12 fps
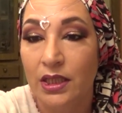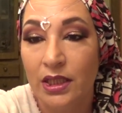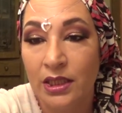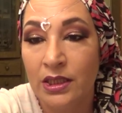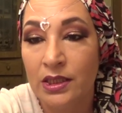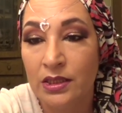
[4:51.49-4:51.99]

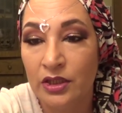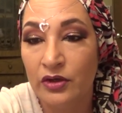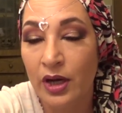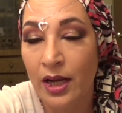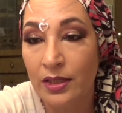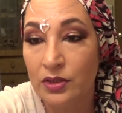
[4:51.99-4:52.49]
It,
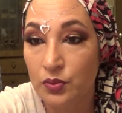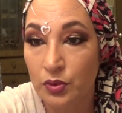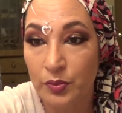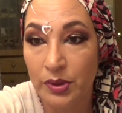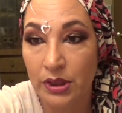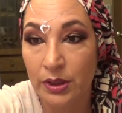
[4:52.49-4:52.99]
your eyes
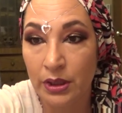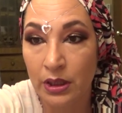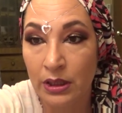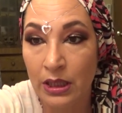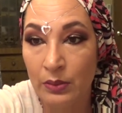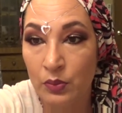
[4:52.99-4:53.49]
will be
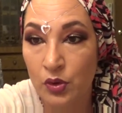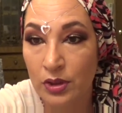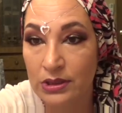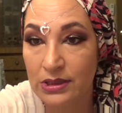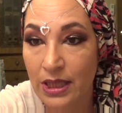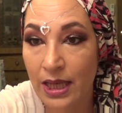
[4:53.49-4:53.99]
a lot more
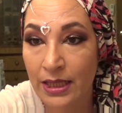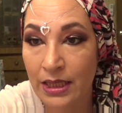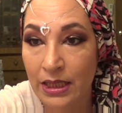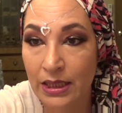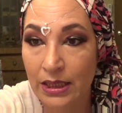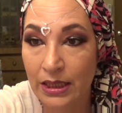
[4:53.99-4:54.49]

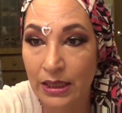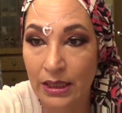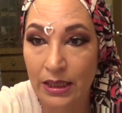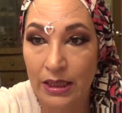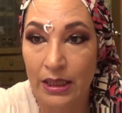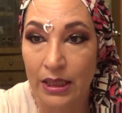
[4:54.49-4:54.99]
exotic.
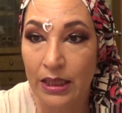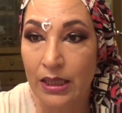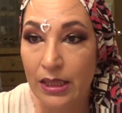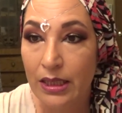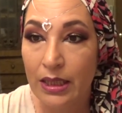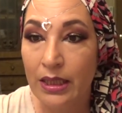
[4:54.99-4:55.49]

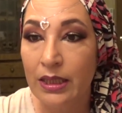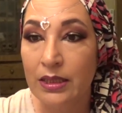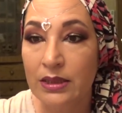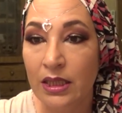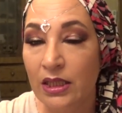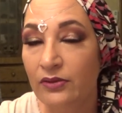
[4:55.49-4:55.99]

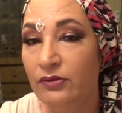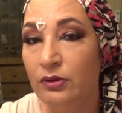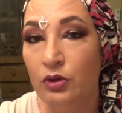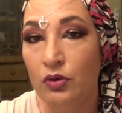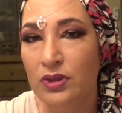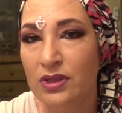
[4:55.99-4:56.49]
And I
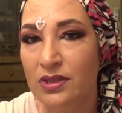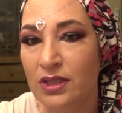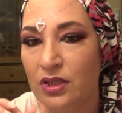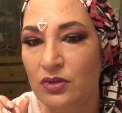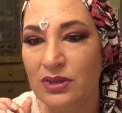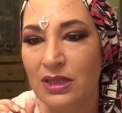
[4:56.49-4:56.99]
even noticed
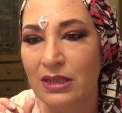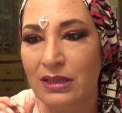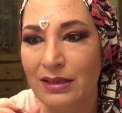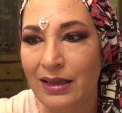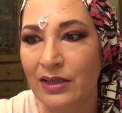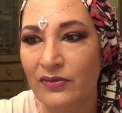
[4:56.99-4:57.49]
they use a
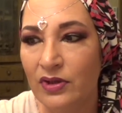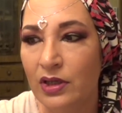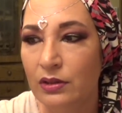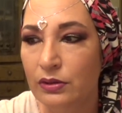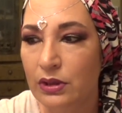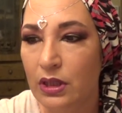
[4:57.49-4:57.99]
lot of
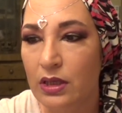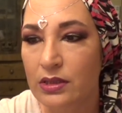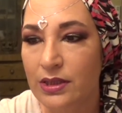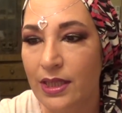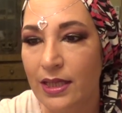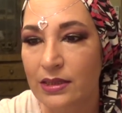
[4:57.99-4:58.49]
color
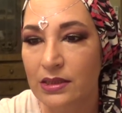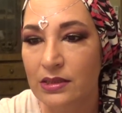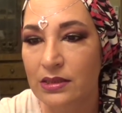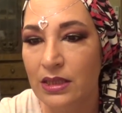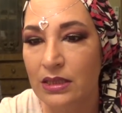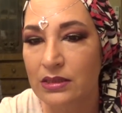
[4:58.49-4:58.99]
contacts.
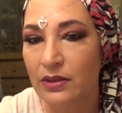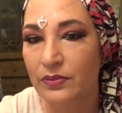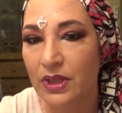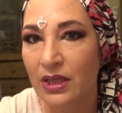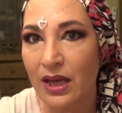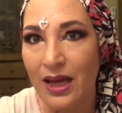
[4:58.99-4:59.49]
It's not
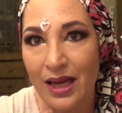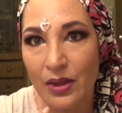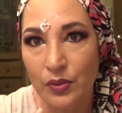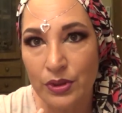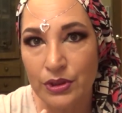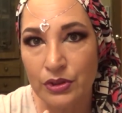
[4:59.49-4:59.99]
something I
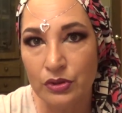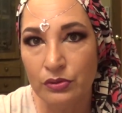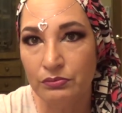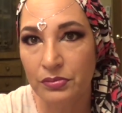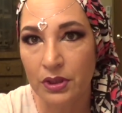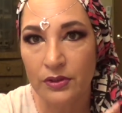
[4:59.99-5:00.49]
would
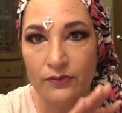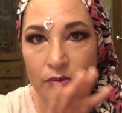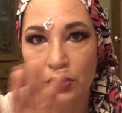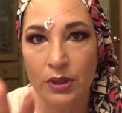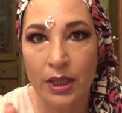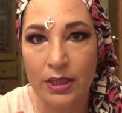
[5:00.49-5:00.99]
do, but if
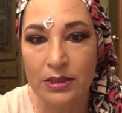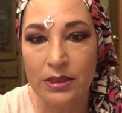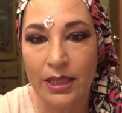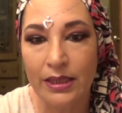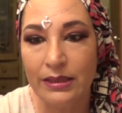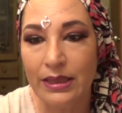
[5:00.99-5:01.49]
you guys
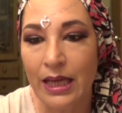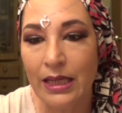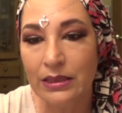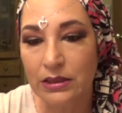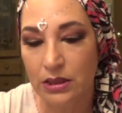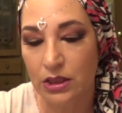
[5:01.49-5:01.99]
like
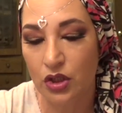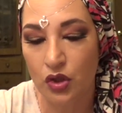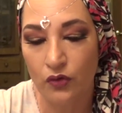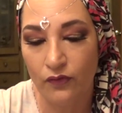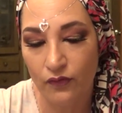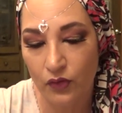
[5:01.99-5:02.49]
that,
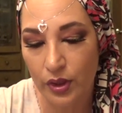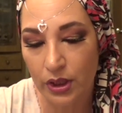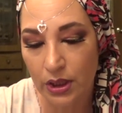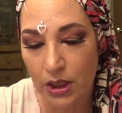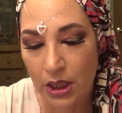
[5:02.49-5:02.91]
go for it.